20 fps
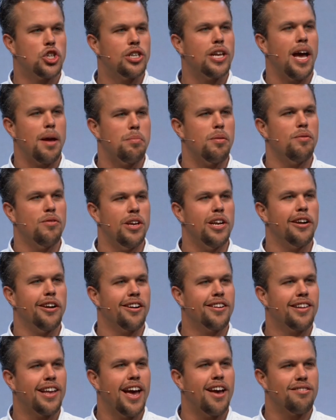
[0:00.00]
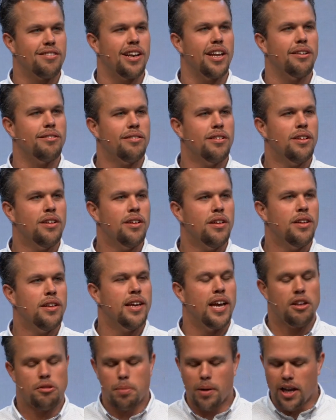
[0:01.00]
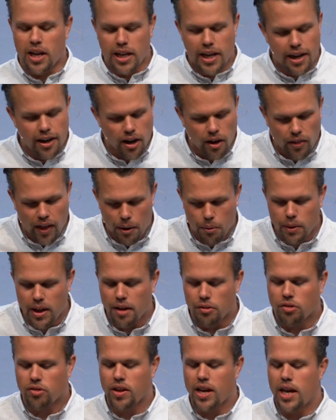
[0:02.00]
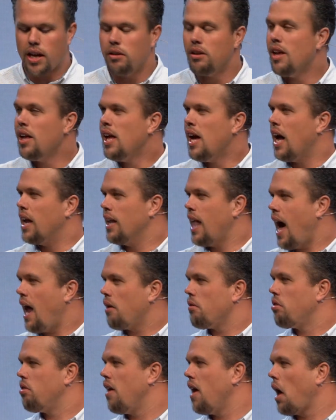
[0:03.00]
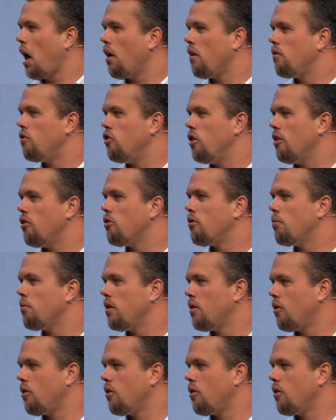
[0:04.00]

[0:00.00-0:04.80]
type of year, hasn't it? It's been a year that we have seen a lot of things just